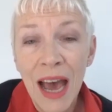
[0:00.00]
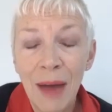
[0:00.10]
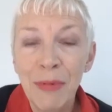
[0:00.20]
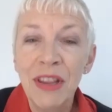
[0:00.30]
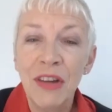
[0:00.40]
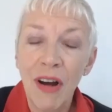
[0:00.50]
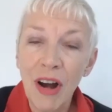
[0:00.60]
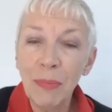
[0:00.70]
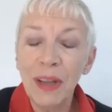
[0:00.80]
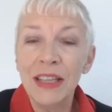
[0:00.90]
I mean, there are
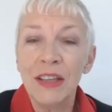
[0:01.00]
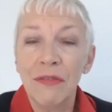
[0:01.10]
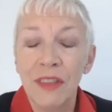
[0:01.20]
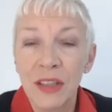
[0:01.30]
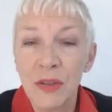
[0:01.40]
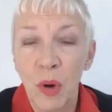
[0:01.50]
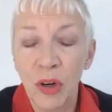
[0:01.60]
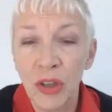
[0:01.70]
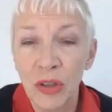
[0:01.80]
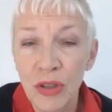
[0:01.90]
plenty of things
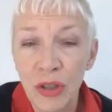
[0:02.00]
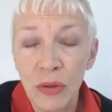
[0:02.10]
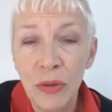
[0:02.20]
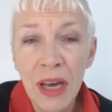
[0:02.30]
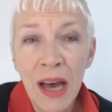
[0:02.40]
one can do.